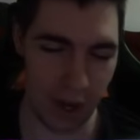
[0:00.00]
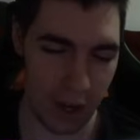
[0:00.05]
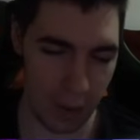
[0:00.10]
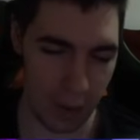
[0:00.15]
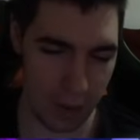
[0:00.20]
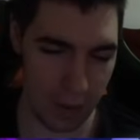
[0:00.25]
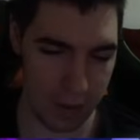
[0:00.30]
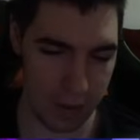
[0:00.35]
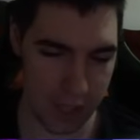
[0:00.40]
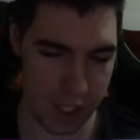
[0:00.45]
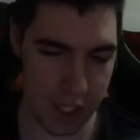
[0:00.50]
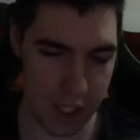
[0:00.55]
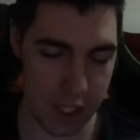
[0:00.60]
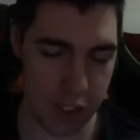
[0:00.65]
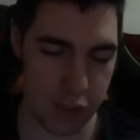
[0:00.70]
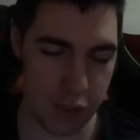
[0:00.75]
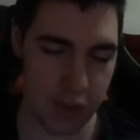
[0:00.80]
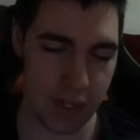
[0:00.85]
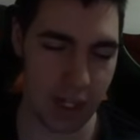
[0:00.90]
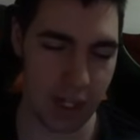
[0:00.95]
We have
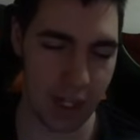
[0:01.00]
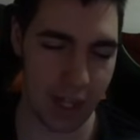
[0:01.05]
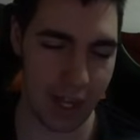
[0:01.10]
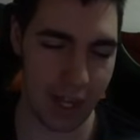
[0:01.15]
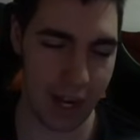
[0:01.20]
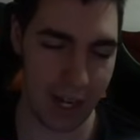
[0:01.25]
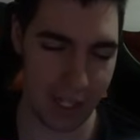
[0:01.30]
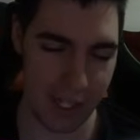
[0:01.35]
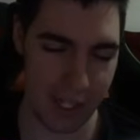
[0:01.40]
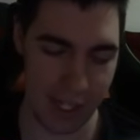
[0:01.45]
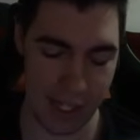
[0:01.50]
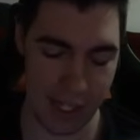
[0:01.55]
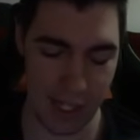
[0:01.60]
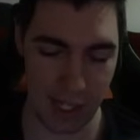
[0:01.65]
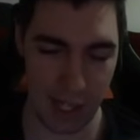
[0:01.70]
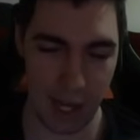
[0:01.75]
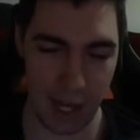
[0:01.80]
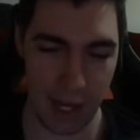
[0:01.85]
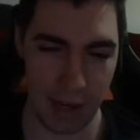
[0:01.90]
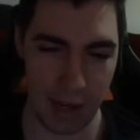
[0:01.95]
Sentry Galactus
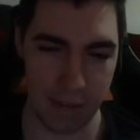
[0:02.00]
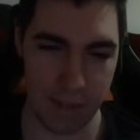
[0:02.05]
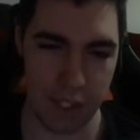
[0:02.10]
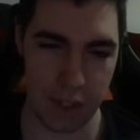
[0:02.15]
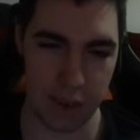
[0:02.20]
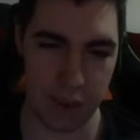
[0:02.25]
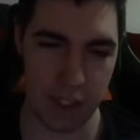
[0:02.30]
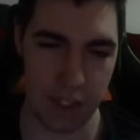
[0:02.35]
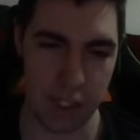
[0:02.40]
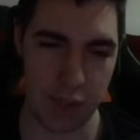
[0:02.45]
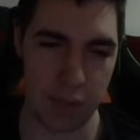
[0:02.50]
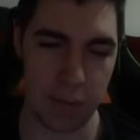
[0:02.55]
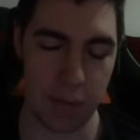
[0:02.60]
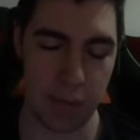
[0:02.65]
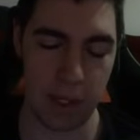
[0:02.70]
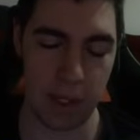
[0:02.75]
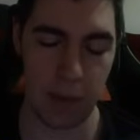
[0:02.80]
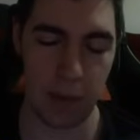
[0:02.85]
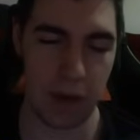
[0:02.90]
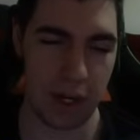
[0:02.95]
Alioth, so this will
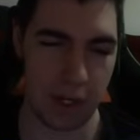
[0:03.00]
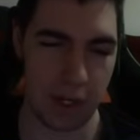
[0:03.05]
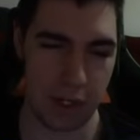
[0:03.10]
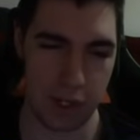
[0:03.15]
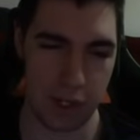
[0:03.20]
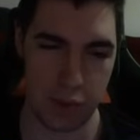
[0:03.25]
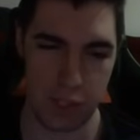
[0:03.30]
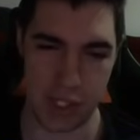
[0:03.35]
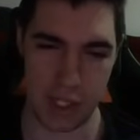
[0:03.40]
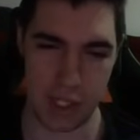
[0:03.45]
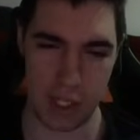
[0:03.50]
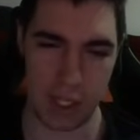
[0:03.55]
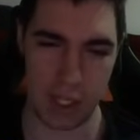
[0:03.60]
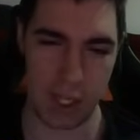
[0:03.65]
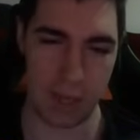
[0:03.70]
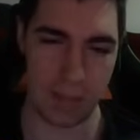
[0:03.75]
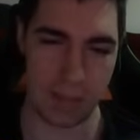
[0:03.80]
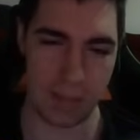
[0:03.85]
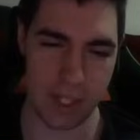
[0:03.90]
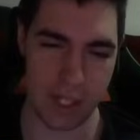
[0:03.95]
be quite an interesting
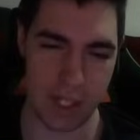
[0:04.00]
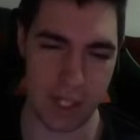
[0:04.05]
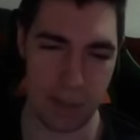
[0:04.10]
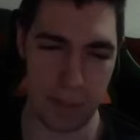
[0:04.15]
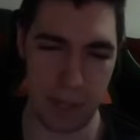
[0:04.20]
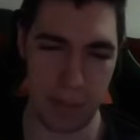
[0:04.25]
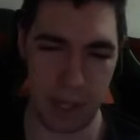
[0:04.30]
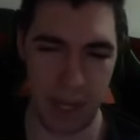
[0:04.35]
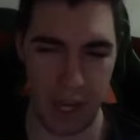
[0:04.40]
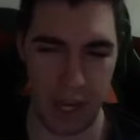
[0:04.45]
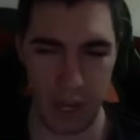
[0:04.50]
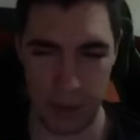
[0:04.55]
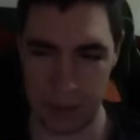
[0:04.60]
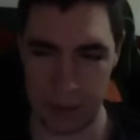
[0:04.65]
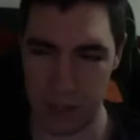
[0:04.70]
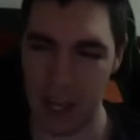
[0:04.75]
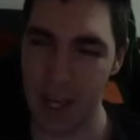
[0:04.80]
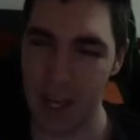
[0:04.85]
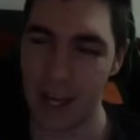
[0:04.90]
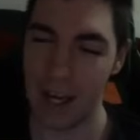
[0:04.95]
game to see play out.
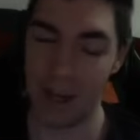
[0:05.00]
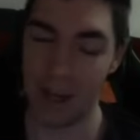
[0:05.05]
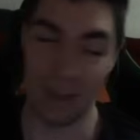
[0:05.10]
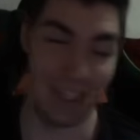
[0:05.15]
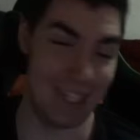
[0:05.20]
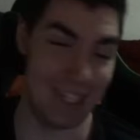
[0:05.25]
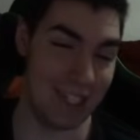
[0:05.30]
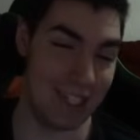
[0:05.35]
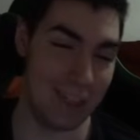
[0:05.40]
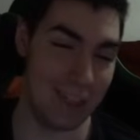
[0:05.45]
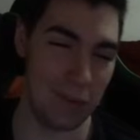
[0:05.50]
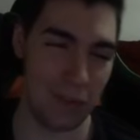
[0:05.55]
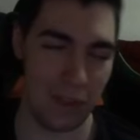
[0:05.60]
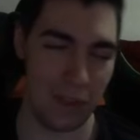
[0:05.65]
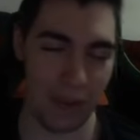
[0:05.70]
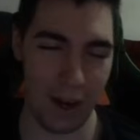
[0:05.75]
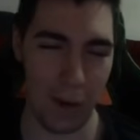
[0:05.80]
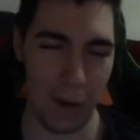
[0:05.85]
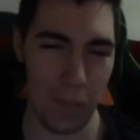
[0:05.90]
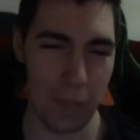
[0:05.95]
Uh,
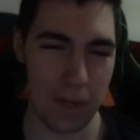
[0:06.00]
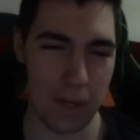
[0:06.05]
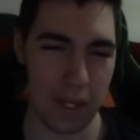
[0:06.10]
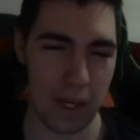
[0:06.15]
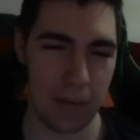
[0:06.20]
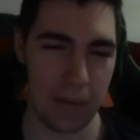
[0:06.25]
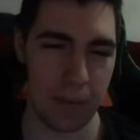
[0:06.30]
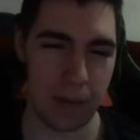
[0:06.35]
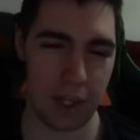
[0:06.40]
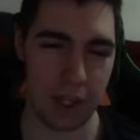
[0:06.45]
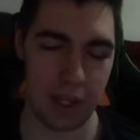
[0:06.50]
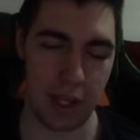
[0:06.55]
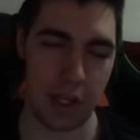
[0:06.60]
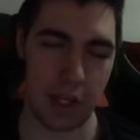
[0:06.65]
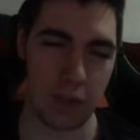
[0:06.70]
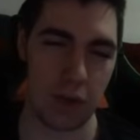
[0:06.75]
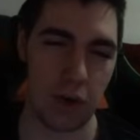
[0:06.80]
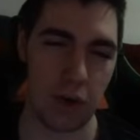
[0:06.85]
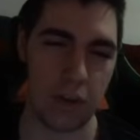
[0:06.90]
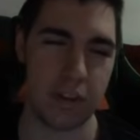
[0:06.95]
opening up with a
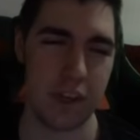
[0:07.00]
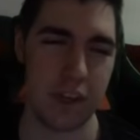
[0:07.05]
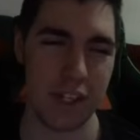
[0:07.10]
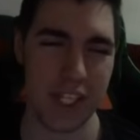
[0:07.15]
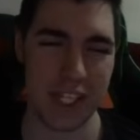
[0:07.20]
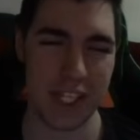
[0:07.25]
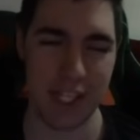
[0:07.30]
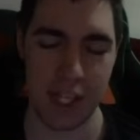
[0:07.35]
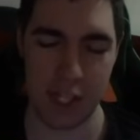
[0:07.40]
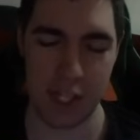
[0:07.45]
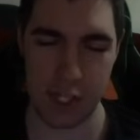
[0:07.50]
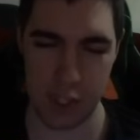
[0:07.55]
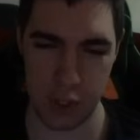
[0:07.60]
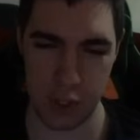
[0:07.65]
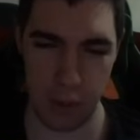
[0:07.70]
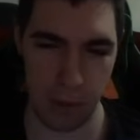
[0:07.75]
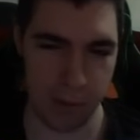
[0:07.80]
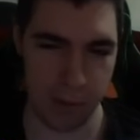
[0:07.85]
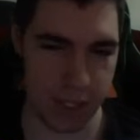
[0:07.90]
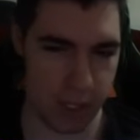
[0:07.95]
Nightcrawler tells us this is
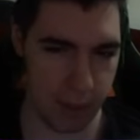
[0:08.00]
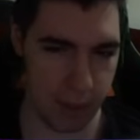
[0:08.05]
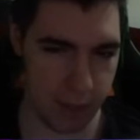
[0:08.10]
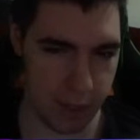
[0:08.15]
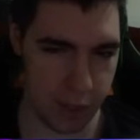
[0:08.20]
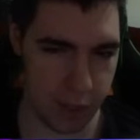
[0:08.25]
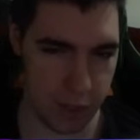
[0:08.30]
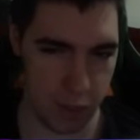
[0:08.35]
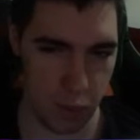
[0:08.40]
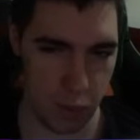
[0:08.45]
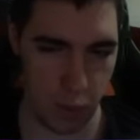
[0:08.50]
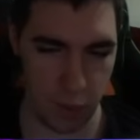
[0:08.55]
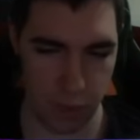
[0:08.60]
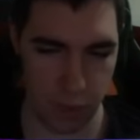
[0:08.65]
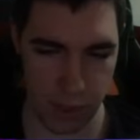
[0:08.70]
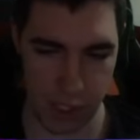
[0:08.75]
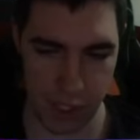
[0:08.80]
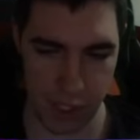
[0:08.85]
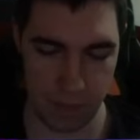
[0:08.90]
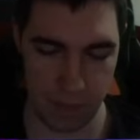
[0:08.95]
Hope Summer's move or
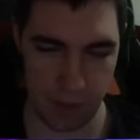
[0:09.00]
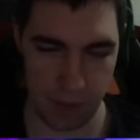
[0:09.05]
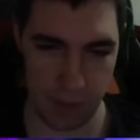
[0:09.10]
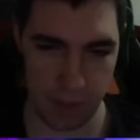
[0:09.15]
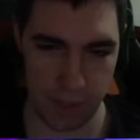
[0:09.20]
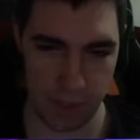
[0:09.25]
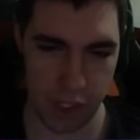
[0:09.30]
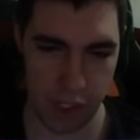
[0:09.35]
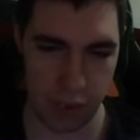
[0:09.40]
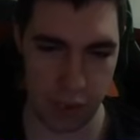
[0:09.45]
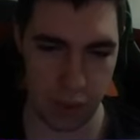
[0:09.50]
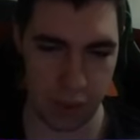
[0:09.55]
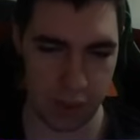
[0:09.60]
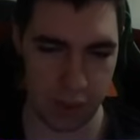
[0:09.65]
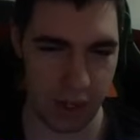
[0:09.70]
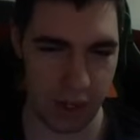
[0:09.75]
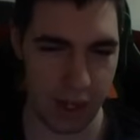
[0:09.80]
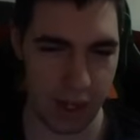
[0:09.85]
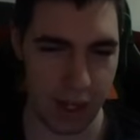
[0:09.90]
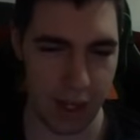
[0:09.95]
something of the sort.
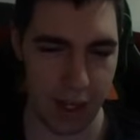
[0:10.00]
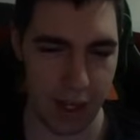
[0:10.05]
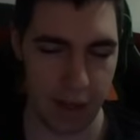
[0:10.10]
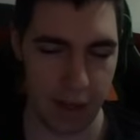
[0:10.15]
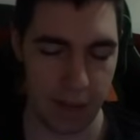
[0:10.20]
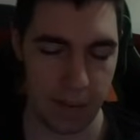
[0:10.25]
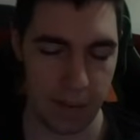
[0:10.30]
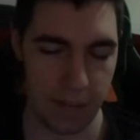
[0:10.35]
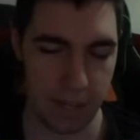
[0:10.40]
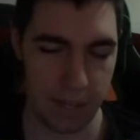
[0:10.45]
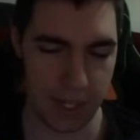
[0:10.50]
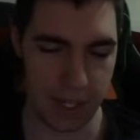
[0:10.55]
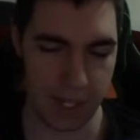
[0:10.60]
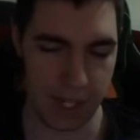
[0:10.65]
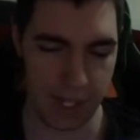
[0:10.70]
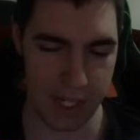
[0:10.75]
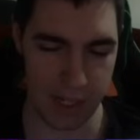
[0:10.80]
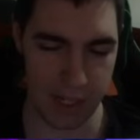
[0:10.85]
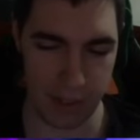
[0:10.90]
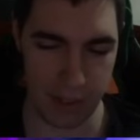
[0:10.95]

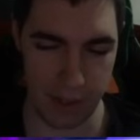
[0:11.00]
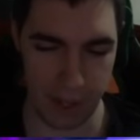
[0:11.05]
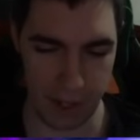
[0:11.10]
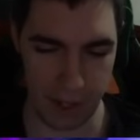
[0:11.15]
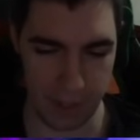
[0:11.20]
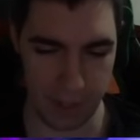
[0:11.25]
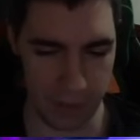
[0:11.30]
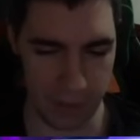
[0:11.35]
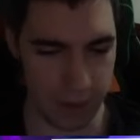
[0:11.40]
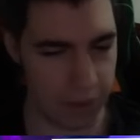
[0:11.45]
Pixie, damn.